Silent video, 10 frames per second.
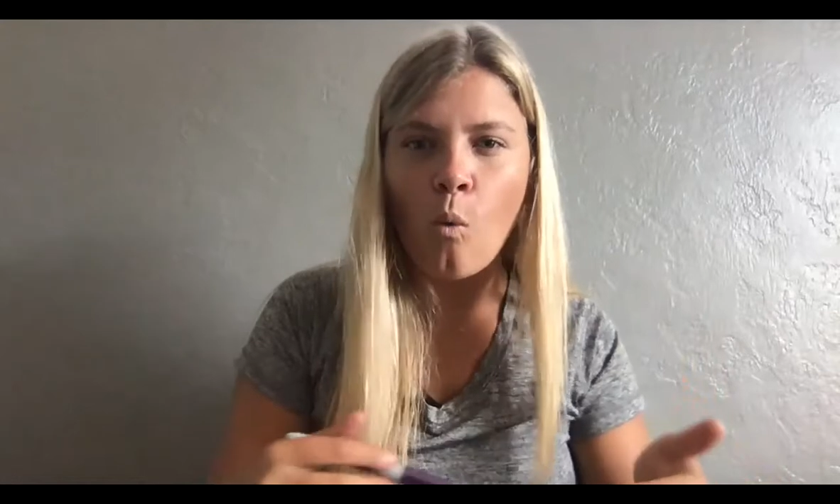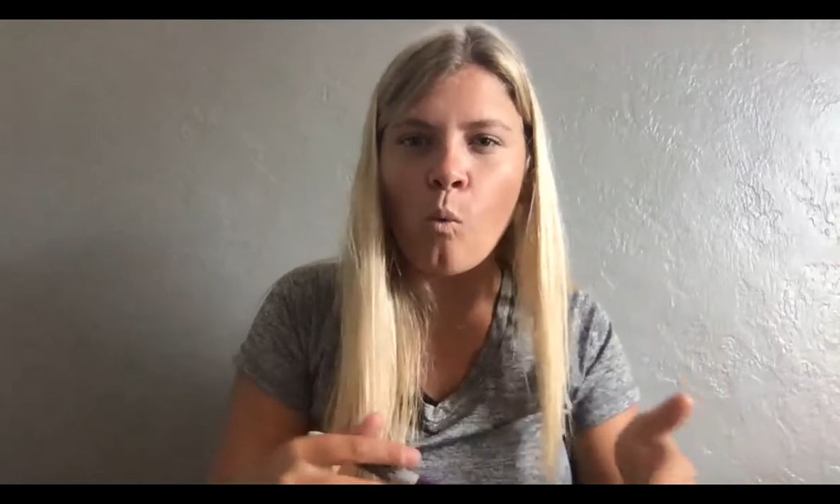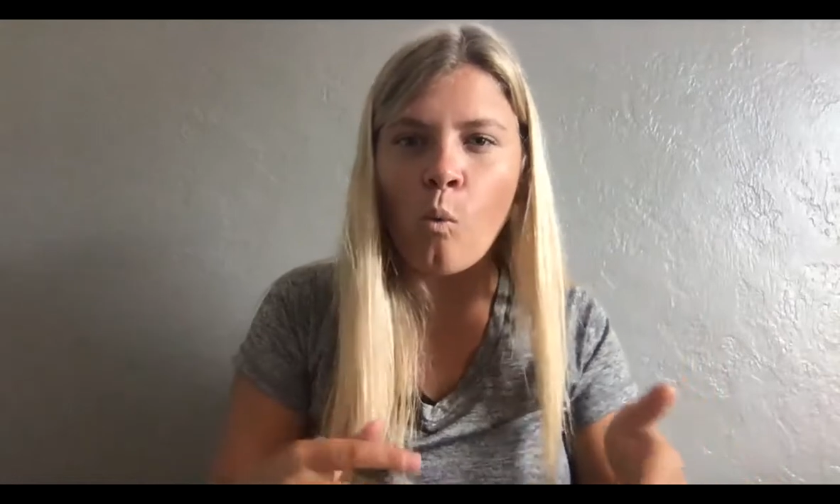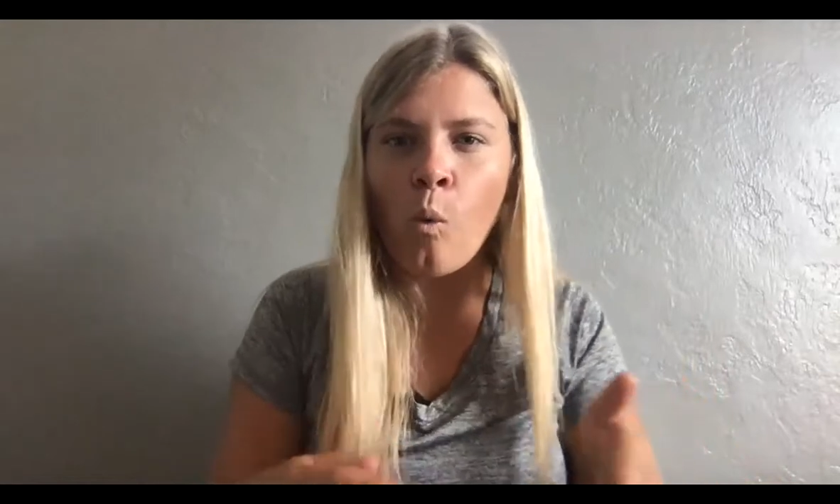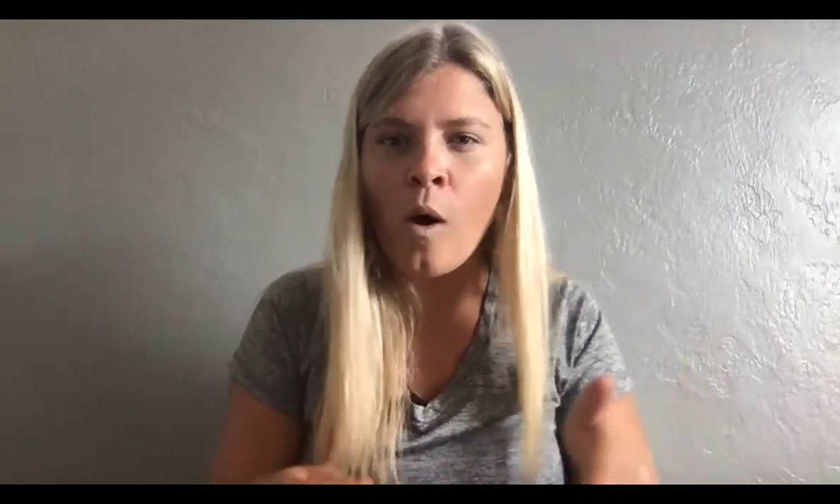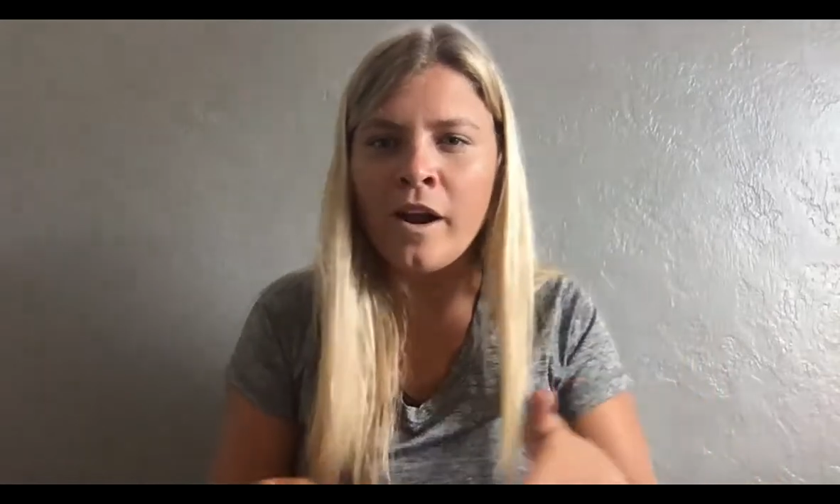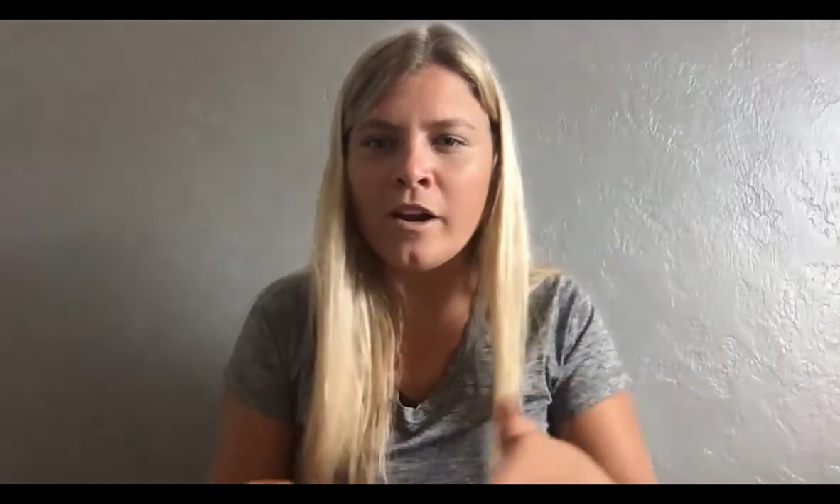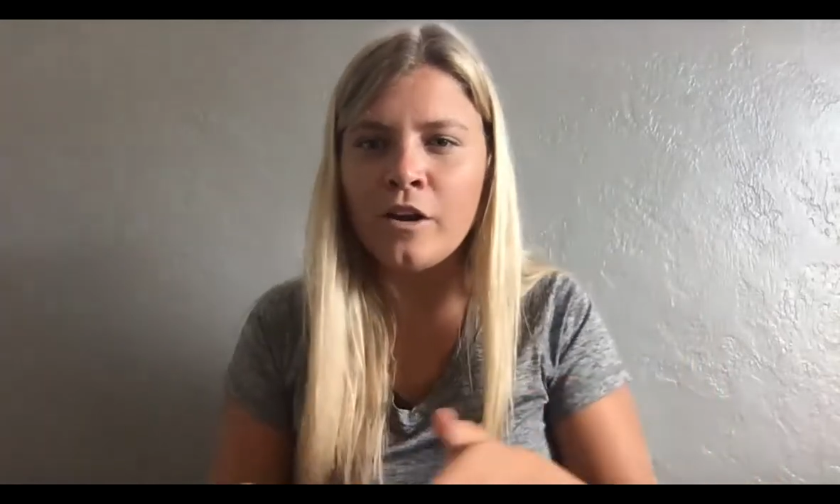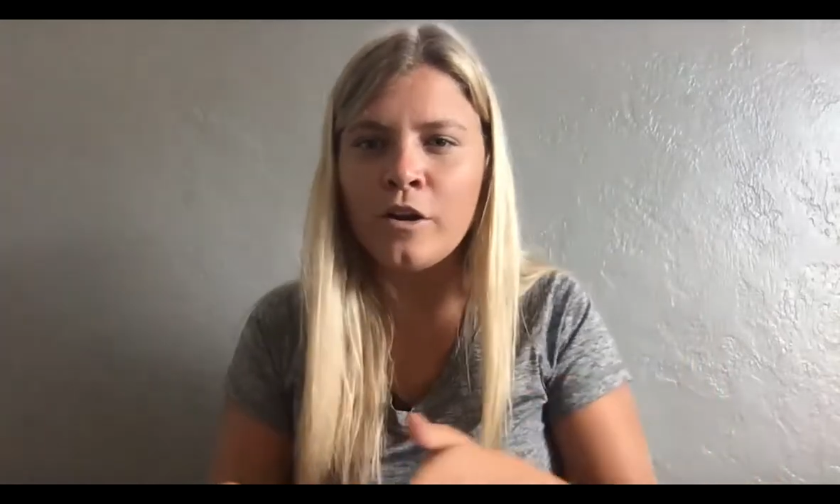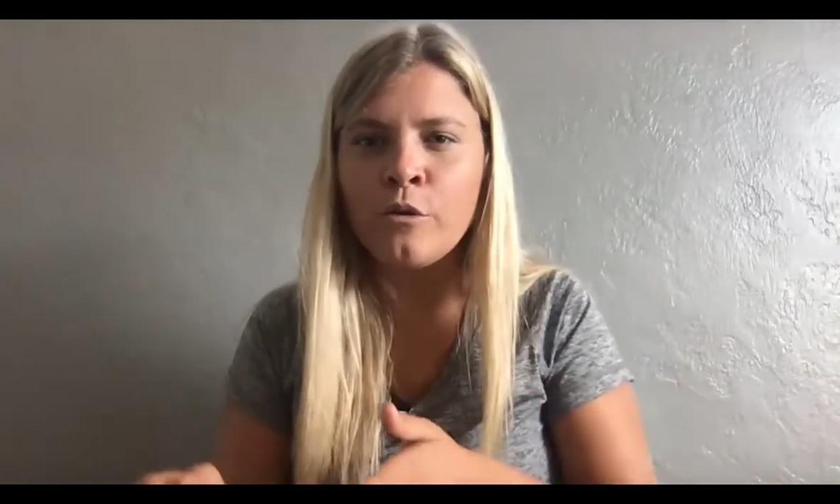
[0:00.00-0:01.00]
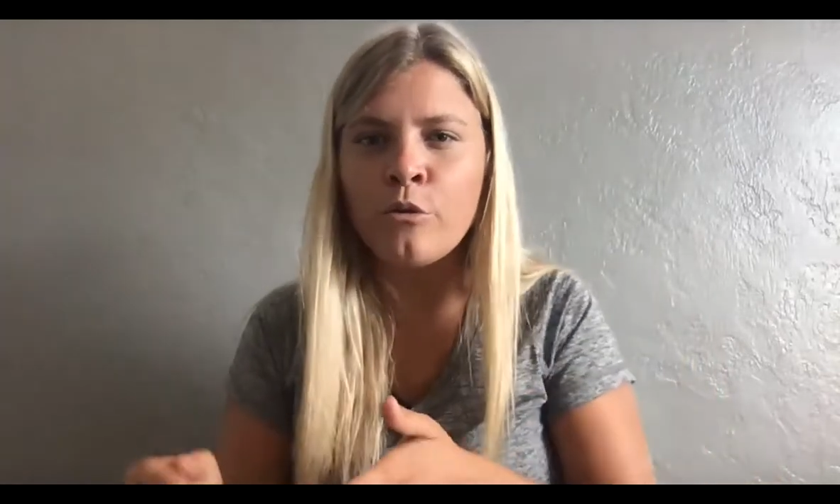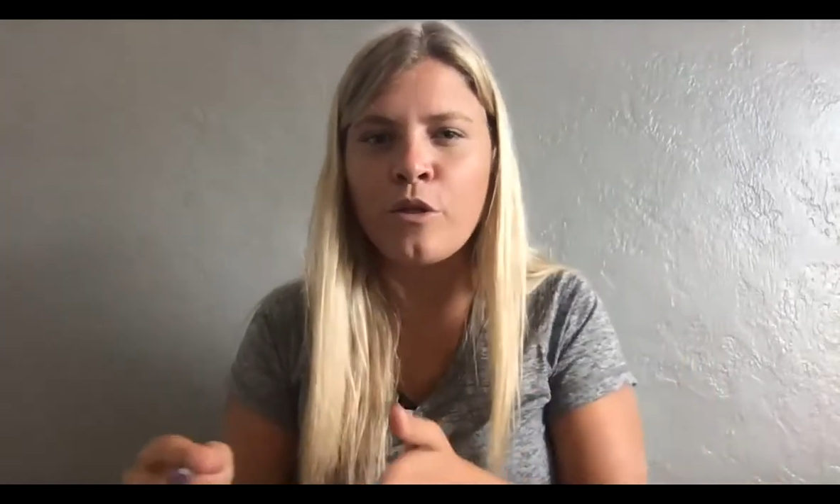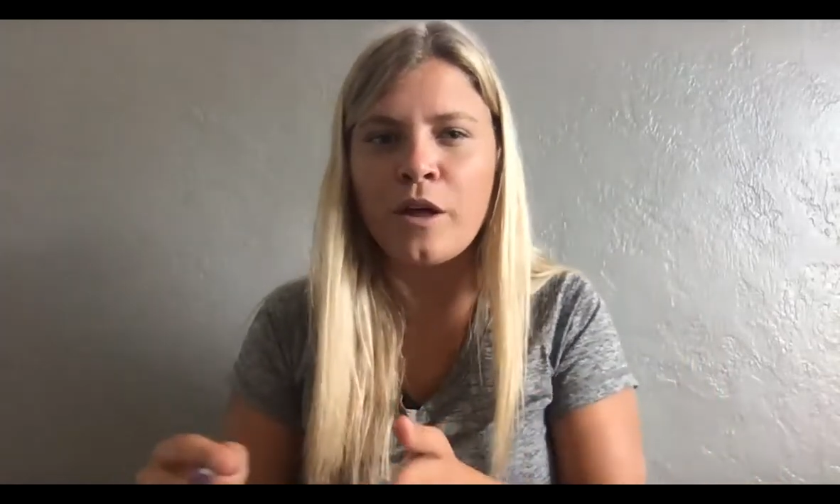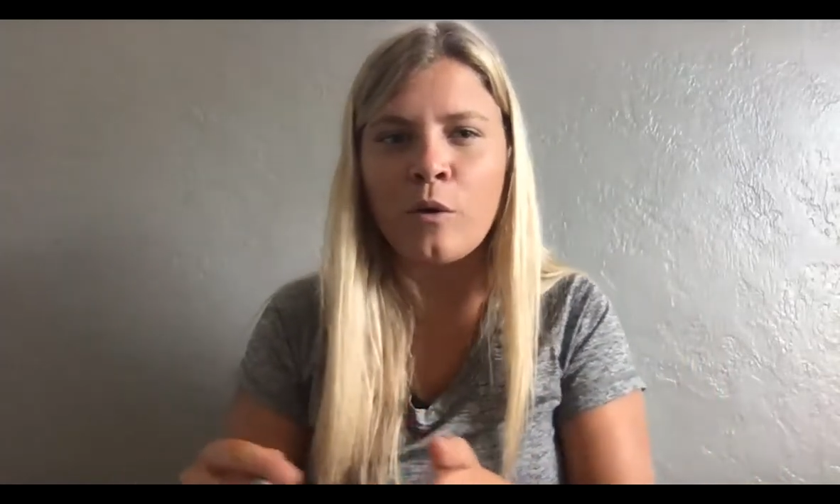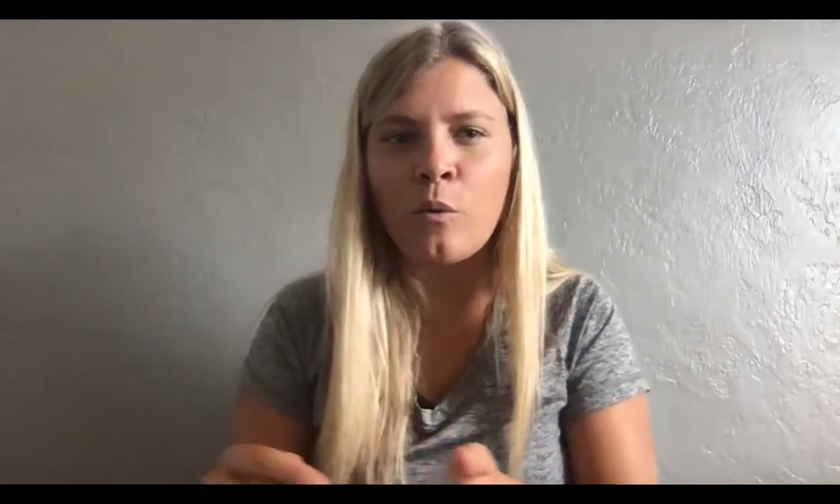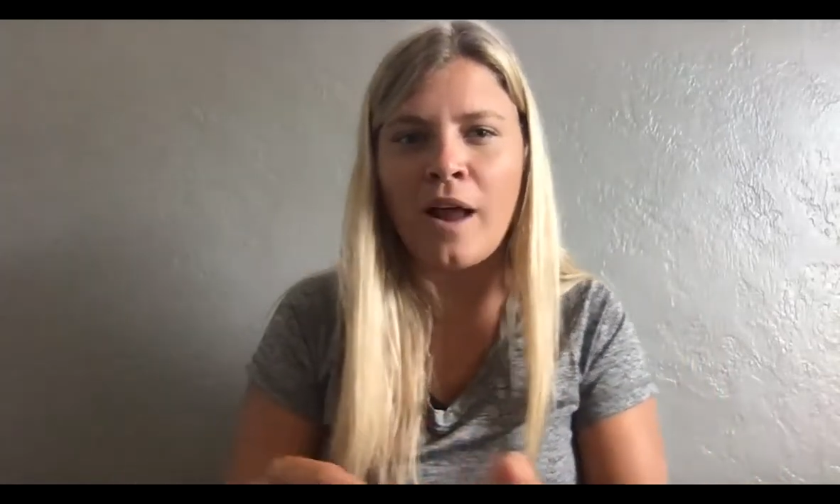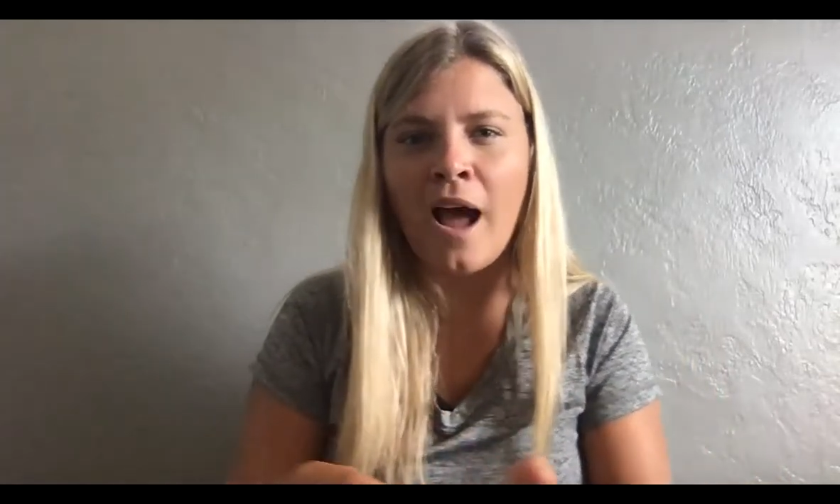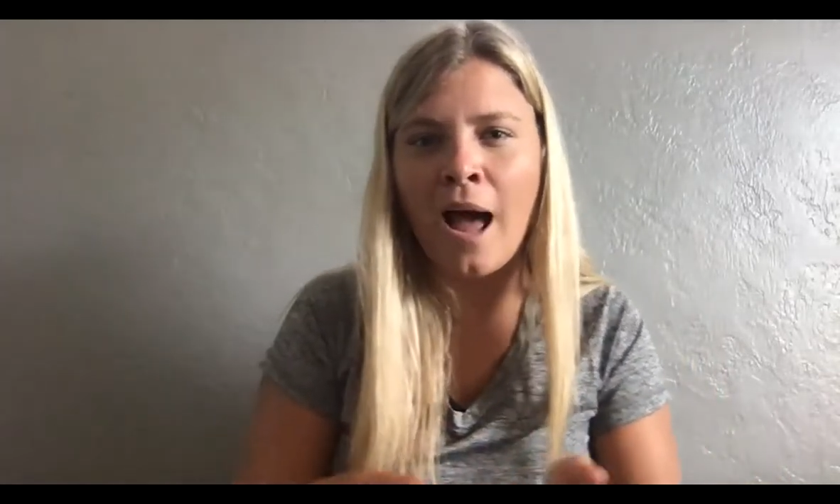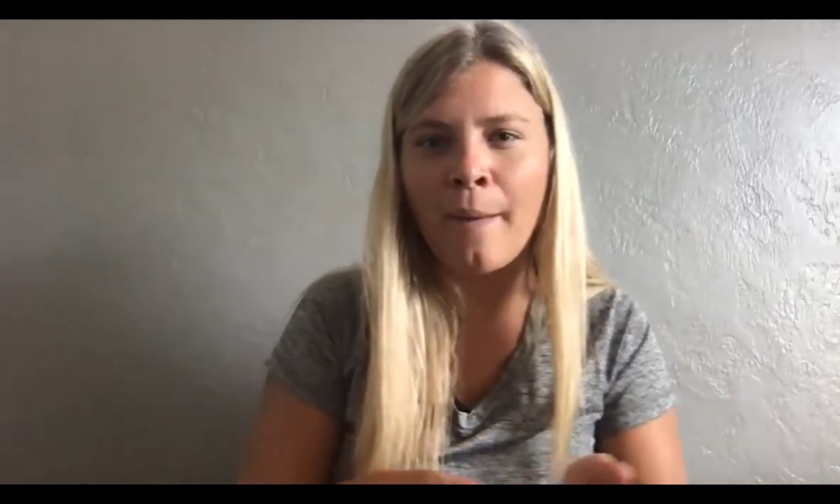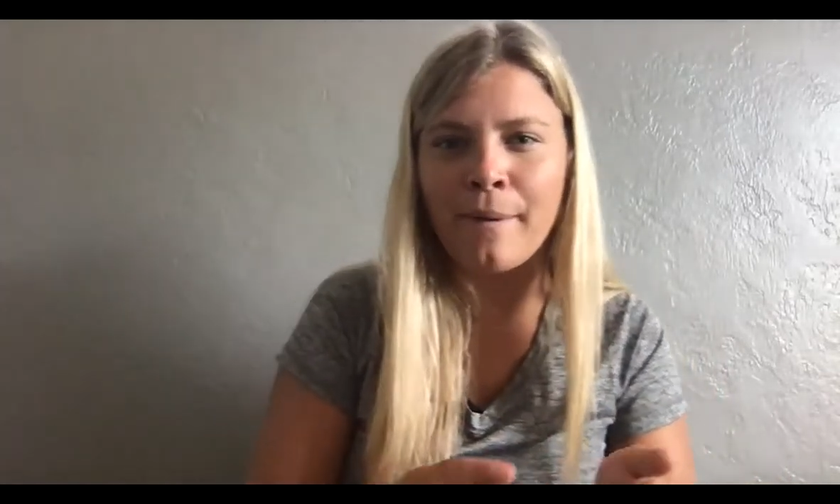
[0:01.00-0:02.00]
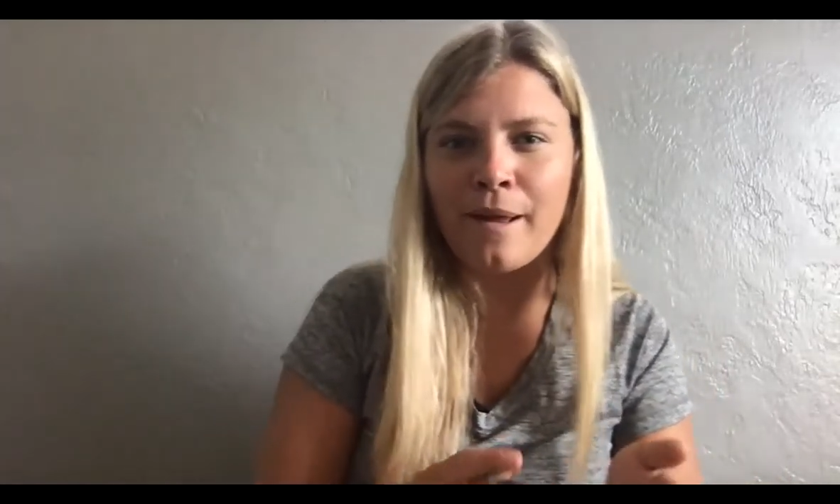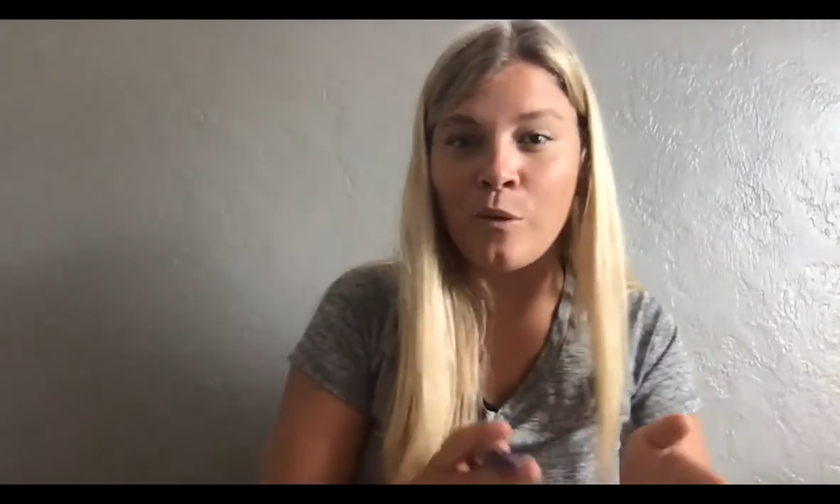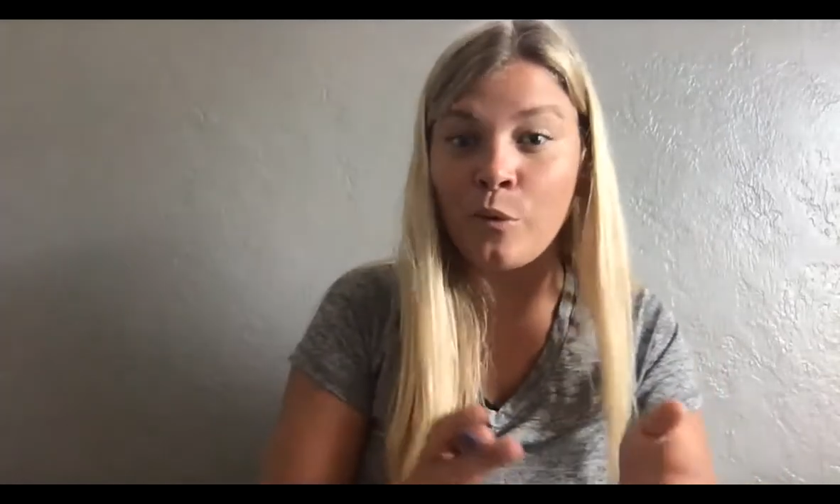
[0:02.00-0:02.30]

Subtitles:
what you think would happen